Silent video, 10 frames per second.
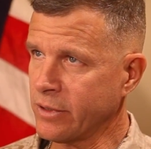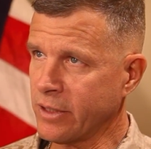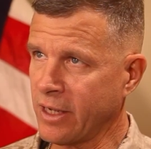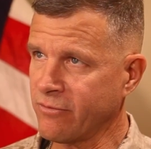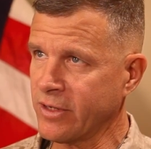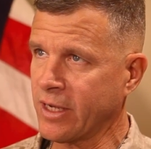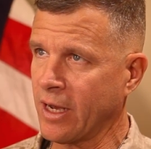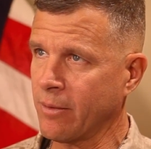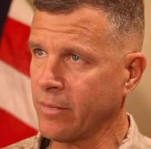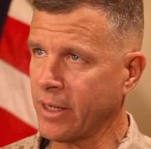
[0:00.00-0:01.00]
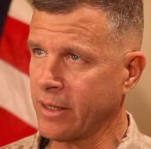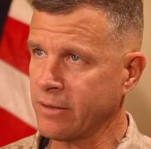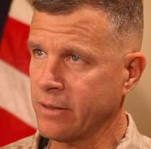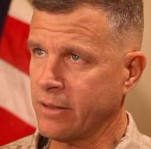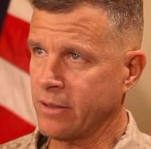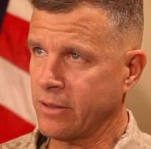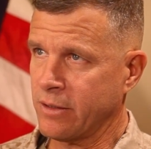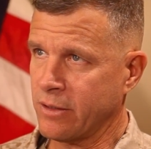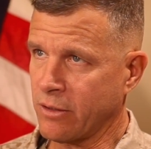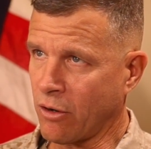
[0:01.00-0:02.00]
Heavy combat,
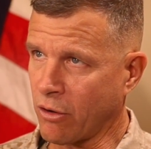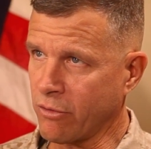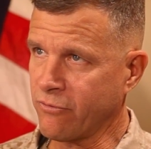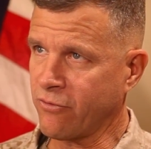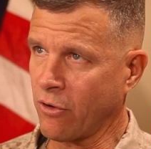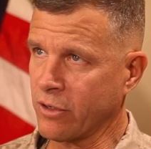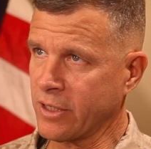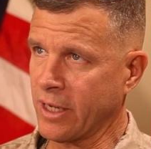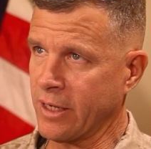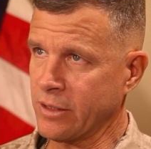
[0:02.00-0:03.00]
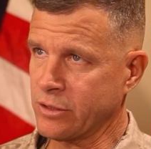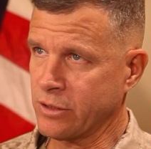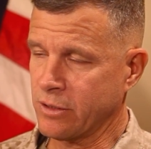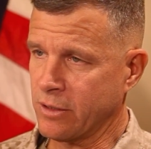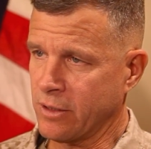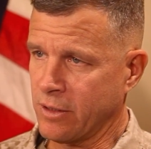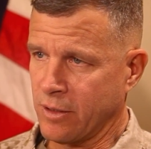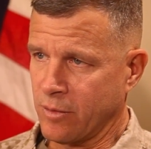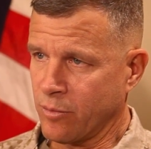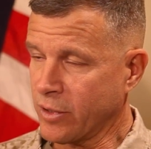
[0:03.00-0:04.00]
hard-fought gains.
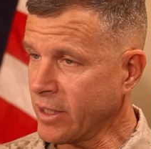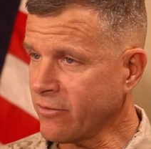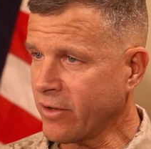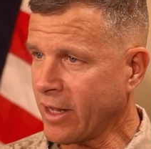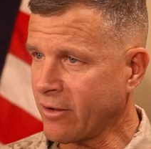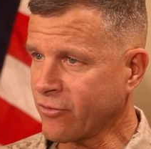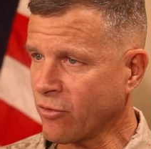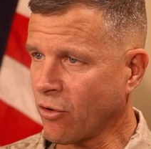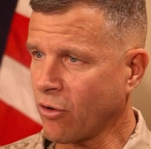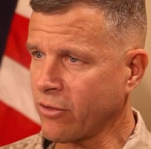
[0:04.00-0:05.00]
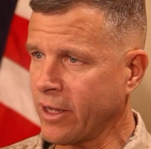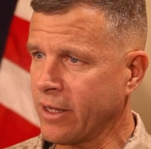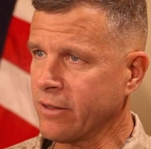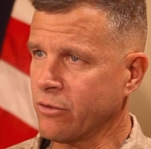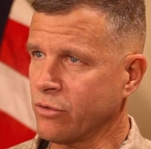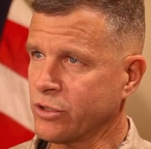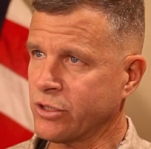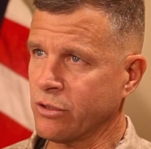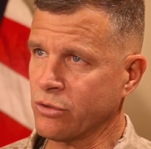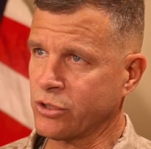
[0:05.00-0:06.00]
But even after all that, there was
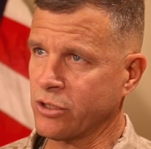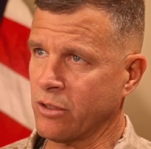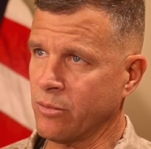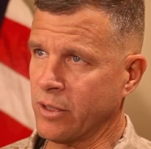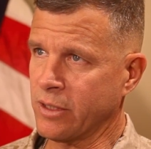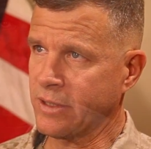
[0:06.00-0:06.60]
still some